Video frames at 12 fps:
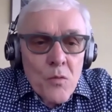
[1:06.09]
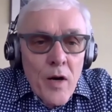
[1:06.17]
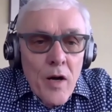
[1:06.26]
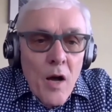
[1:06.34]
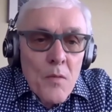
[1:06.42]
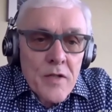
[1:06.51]

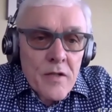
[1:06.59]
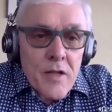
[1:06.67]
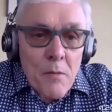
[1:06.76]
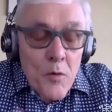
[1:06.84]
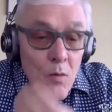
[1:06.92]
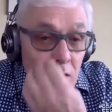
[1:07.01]
When I was at
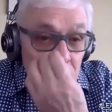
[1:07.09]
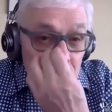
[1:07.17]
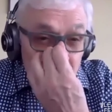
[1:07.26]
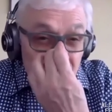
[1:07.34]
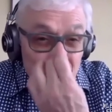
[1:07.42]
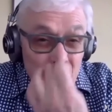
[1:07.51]

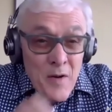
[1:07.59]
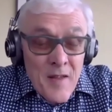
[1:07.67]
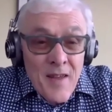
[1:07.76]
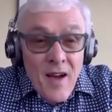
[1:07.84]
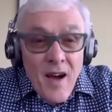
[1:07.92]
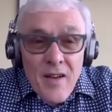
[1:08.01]
WHO,
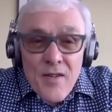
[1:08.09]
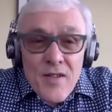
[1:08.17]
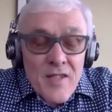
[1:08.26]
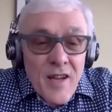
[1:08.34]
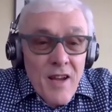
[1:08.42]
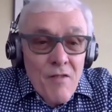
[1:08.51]
I used
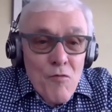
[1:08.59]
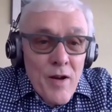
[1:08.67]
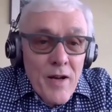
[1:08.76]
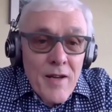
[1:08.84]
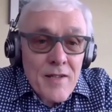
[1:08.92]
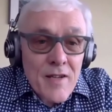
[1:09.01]
to get
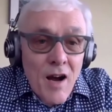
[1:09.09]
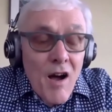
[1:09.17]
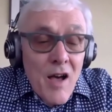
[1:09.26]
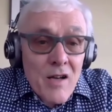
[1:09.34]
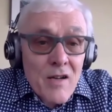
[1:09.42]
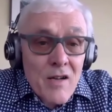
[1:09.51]
really
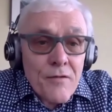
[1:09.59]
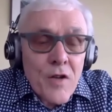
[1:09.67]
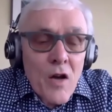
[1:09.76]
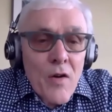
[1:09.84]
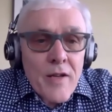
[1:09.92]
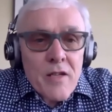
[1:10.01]
tired of
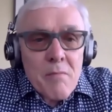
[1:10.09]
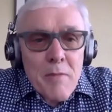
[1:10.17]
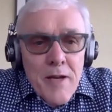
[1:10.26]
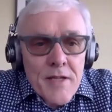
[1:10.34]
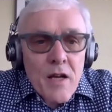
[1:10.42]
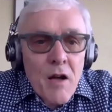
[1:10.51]
going to
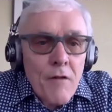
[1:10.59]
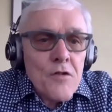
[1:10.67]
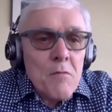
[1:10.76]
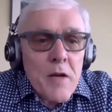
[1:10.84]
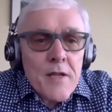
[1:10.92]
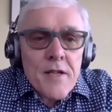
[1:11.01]
meeting after
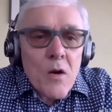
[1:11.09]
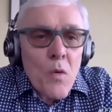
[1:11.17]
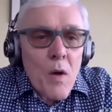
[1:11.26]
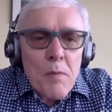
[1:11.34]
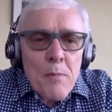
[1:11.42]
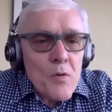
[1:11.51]
meeting
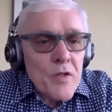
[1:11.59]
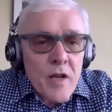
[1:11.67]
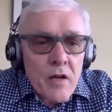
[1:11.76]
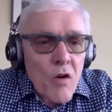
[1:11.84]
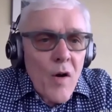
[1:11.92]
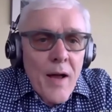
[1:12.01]
where people
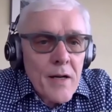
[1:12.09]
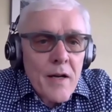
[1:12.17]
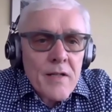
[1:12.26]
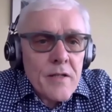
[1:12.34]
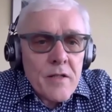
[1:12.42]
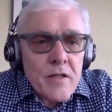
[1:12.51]
said, oh,
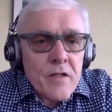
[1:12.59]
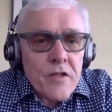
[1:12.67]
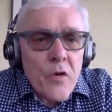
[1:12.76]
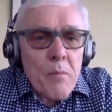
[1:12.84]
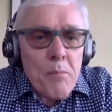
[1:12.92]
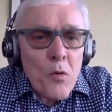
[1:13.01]
adolescents are
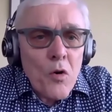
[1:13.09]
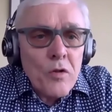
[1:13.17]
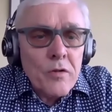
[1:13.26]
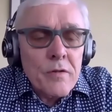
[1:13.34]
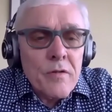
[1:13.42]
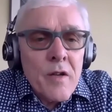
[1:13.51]
so
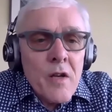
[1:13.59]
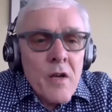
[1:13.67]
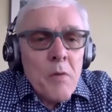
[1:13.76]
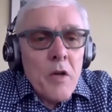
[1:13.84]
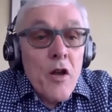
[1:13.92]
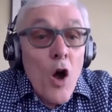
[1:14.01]
important,
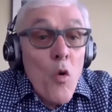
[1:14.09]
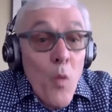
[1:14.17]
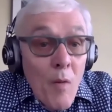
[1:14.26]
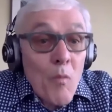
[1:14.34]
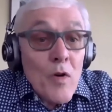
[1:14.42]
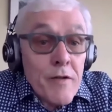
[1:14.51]
but no
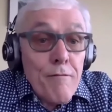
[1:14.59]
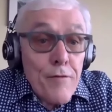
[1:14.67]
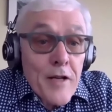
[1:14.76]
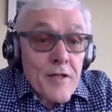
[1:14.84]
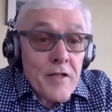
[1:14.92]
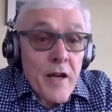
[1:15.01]
one was
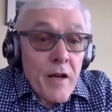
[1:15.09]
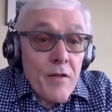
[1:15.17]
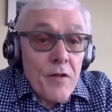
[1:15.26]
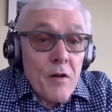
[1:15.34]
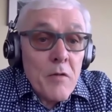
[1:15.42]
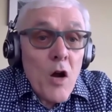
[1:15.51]
investing in
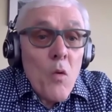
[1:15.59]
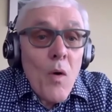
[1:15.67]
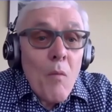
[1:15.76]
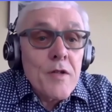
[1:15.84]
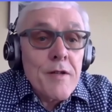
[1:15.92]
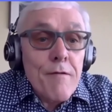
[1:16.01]
them. No
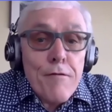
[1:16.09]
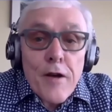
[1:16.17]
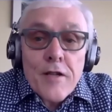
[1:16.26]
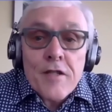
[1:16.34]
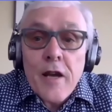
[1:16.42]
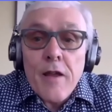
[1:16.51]
one was
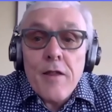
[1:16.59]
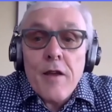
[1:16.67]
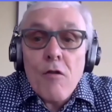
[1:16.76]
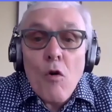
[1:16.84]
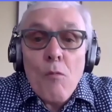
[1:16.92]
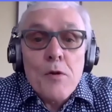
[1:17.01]
investing in
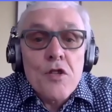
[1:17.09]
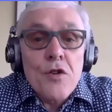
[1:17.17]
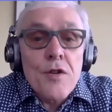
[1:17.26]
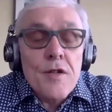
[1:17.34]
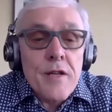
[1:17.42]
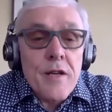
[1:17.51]
their
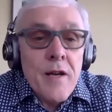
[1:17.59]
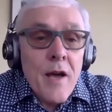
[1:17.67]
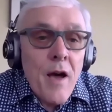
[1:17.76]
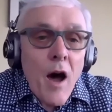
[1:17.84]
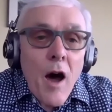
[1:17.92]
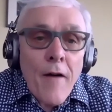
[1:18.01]
opportunity.
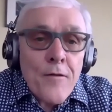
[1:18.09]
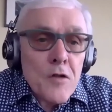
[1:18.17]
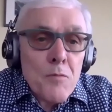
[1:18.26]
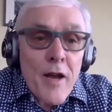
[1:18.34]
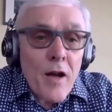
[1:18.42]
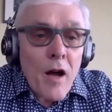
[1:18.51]
I've
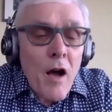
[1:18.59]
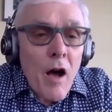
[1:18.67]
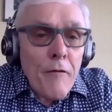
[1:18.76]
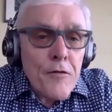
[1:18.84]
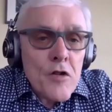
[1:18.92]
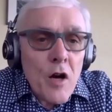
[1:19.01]
spent a
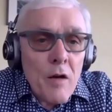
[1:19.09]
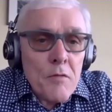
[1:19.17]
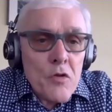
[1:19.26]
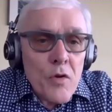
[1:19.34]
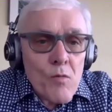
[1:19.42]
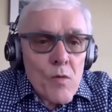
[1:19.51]
lifetime
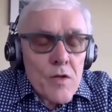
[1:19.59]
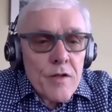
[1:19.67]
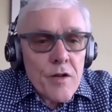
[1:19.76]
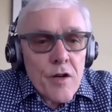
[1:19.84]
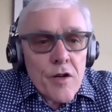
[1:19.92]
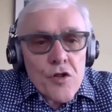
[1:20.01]
doing
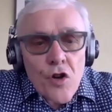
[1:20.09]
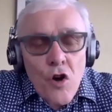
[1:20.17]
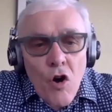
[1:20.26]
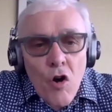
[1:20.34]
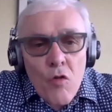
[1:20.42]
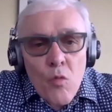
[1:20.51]
research
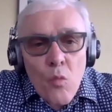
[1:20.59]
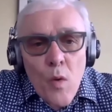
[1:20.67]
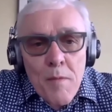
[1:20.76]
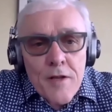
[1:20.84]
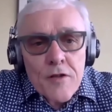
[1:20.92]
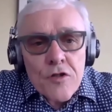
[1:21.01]
on
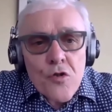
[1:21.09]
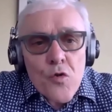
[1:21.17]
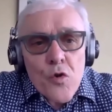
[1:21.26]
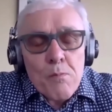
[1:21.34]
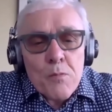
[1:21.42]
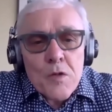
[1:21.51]
women's
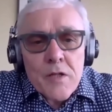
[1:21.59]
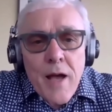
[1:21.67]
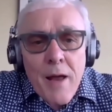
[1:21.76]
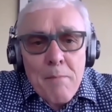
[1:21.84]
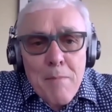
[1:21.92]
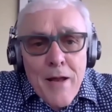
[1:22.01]
groups
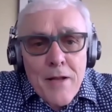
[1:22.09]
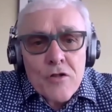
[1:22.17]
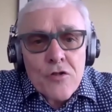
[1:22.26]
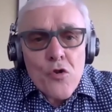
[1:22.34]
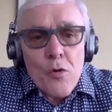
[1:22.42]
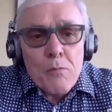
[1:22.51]
and
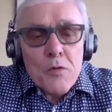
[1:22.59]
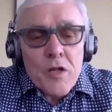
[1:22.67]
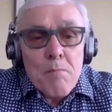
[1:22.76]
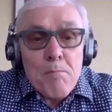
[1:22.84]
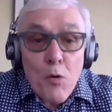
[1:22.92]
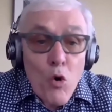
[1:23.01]
men's groups
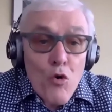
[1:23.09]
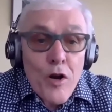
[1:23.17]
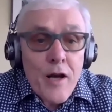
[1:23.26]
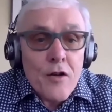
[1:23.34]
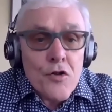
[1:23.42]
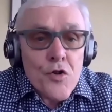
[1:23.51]
in poorer
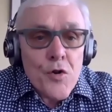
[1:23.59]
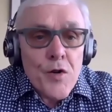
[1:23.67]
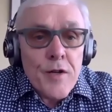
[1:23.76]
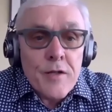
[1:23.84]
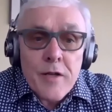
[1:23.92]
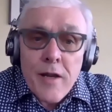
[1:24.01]

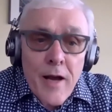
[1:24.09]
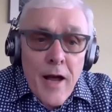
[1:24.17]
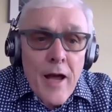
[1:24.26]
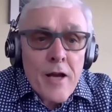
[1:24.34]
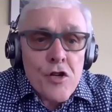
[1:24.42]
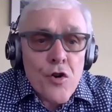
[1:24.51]
countries in
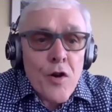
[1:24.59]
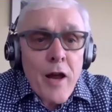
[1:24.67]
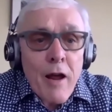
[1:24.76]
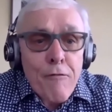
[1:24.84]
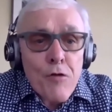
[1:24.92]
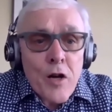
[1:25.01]
Asia and
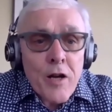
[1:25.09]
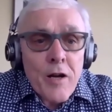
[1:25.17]
Africa.